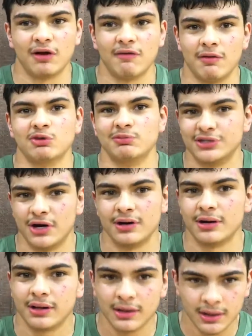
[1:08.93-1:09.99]
One of them was
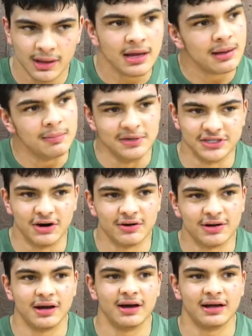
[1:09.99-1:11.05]
Missouri. They
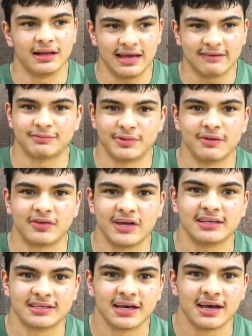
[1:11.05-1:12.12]
have some tough
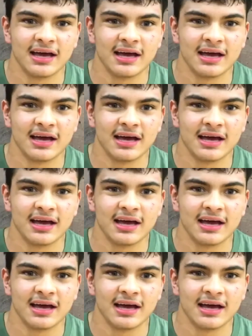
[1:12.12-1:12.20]
kids.